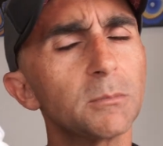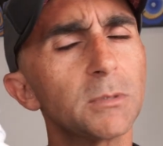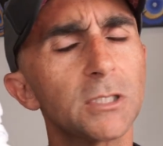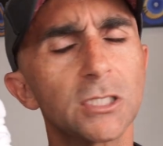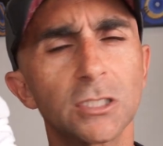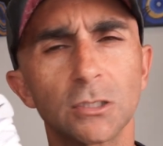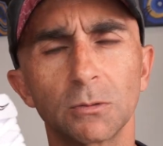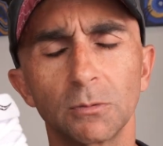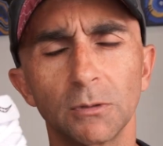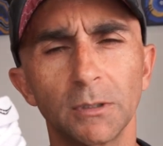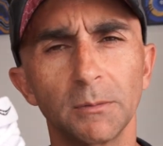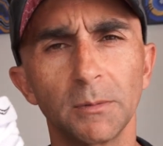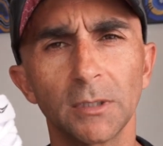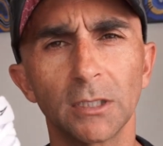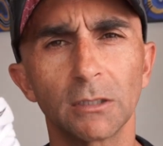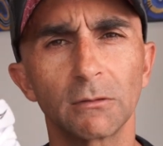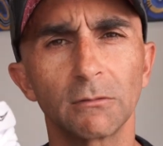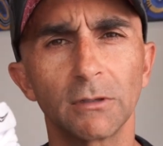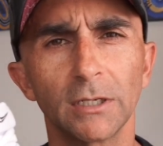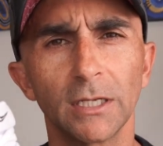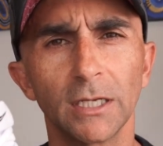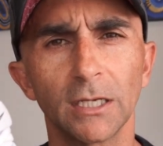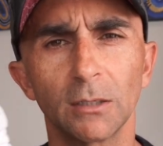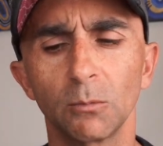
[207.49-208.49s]
be swimming
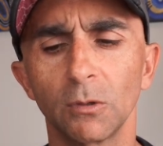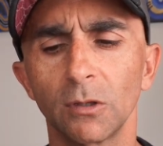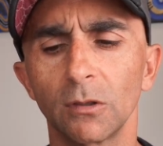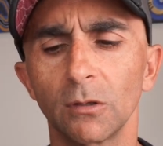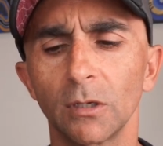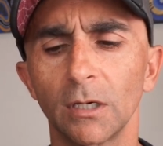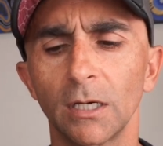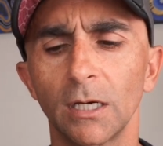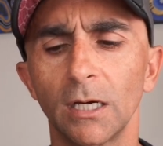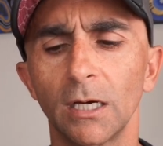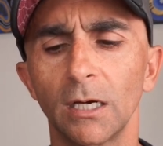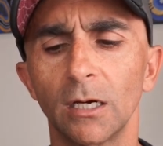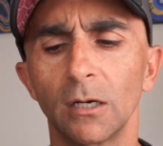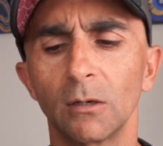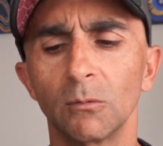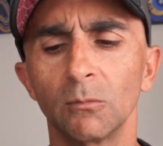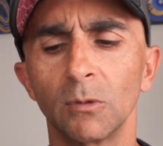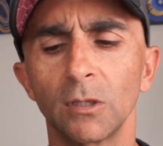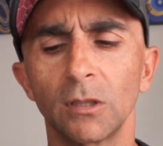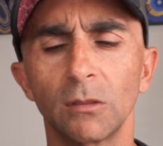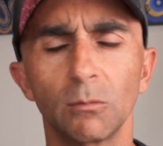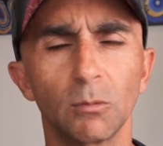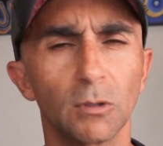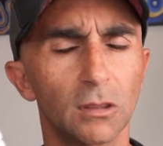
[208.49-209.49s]
around with
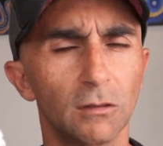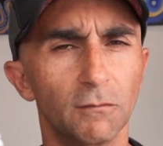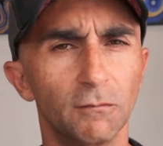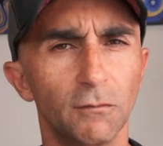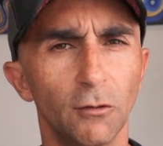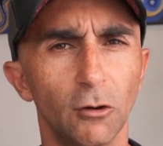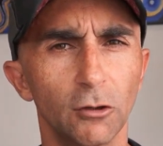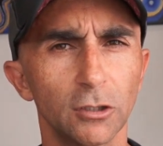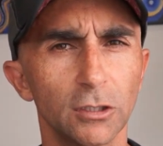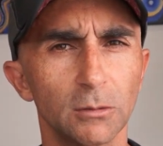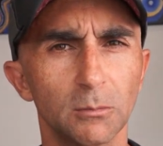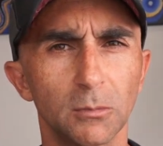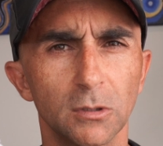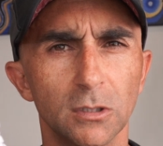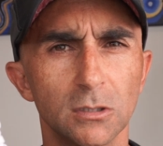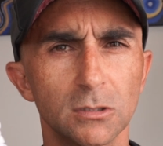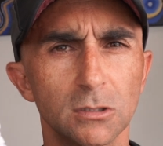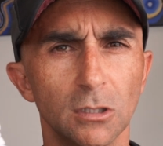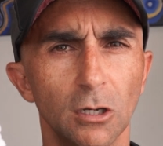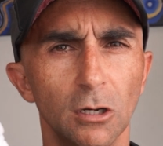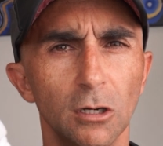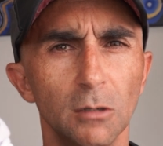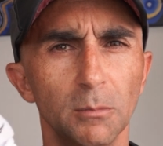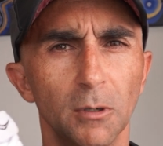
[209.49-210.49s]
the volume of the
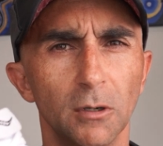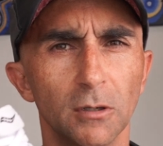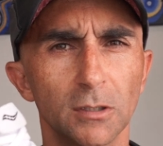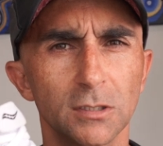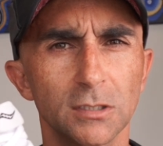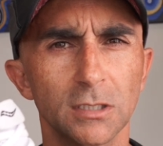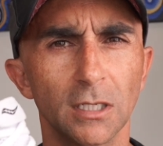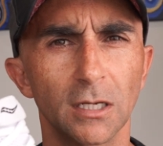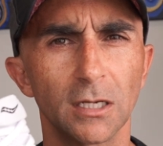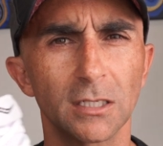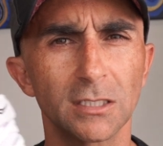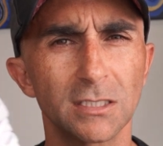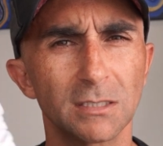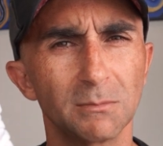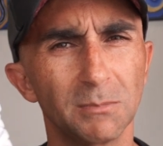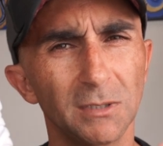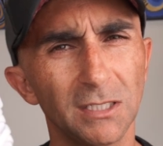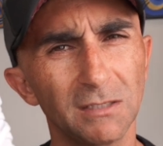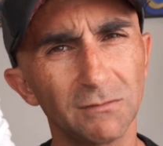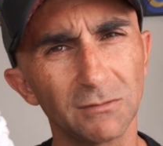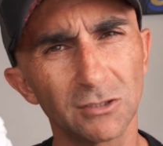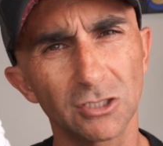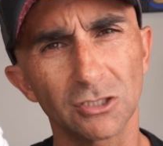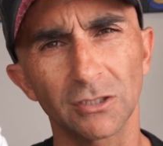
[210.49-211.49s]
toe box. So it's a
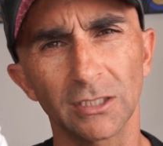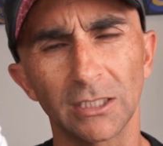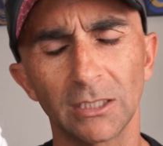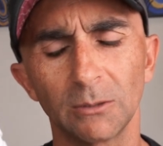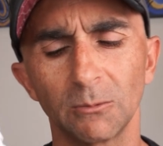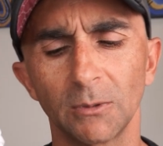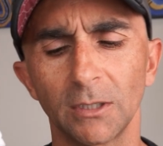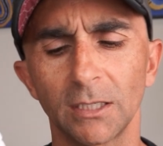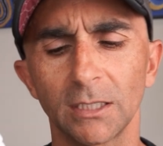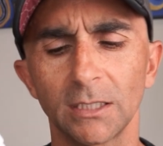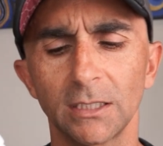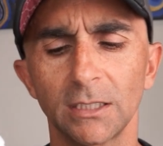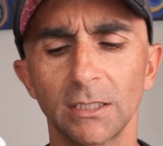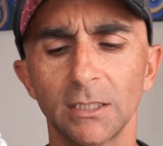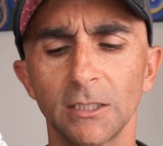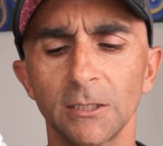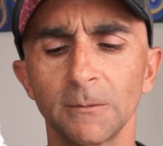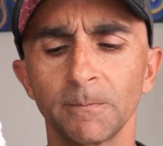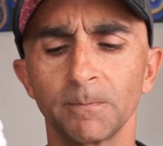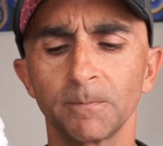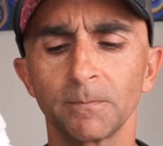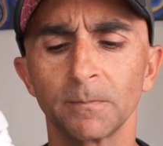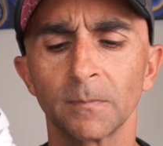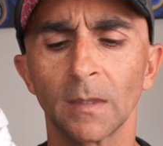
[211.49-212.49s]
bit of a tricky one here.